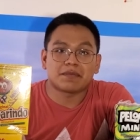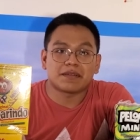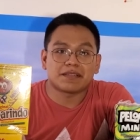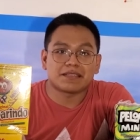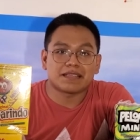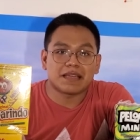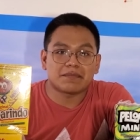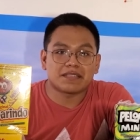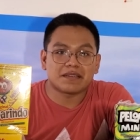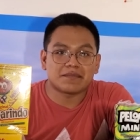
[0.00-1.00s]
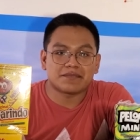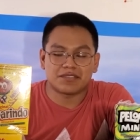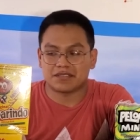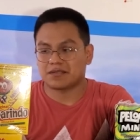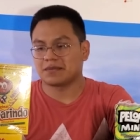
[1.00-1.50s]
brother to get me some
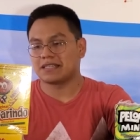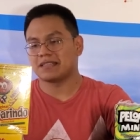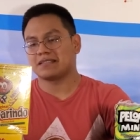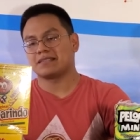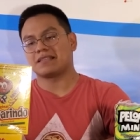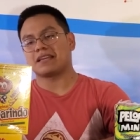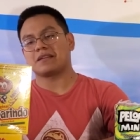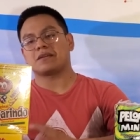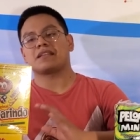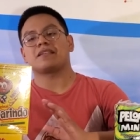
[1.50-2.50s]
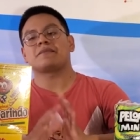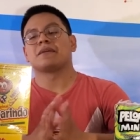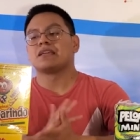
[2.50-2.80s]
just so we can take a look at them.